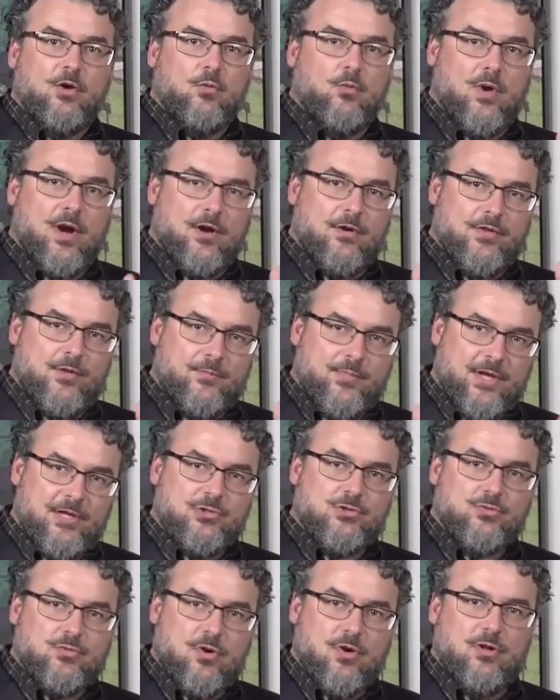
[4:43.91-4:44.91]
where the
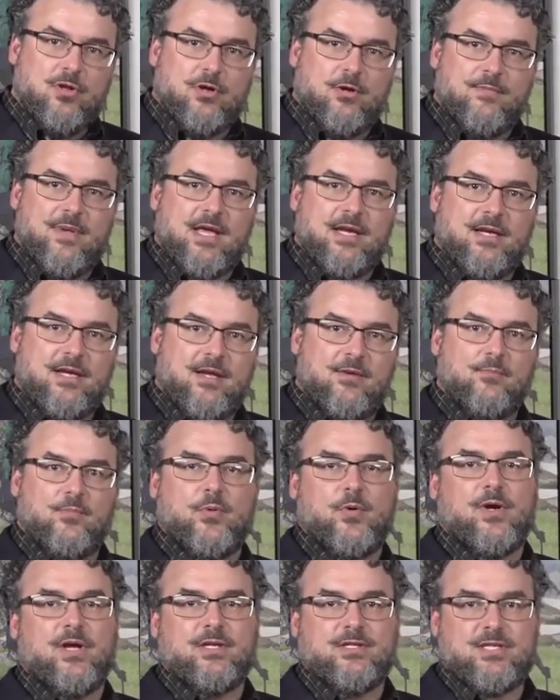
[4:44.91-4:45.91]
pinch roller made an
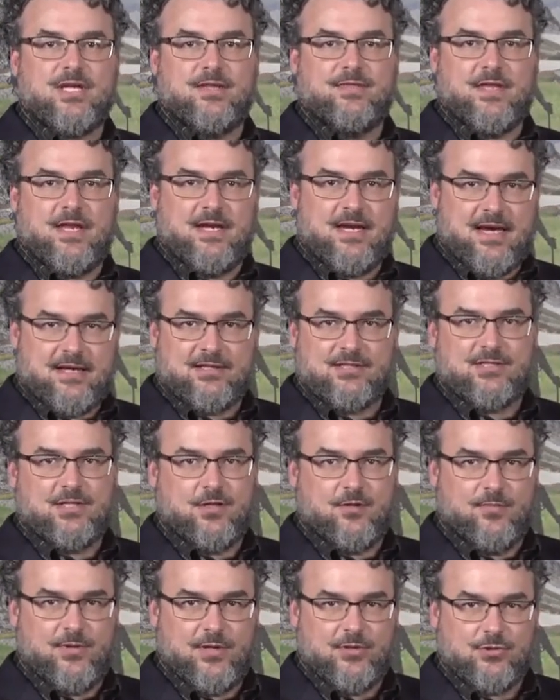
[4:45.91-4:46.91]
imprint and then next
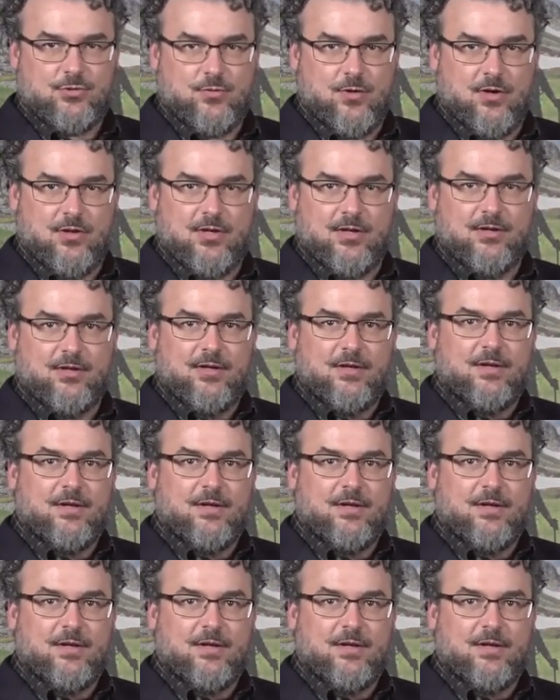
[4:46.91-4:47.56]
to the pinch roller.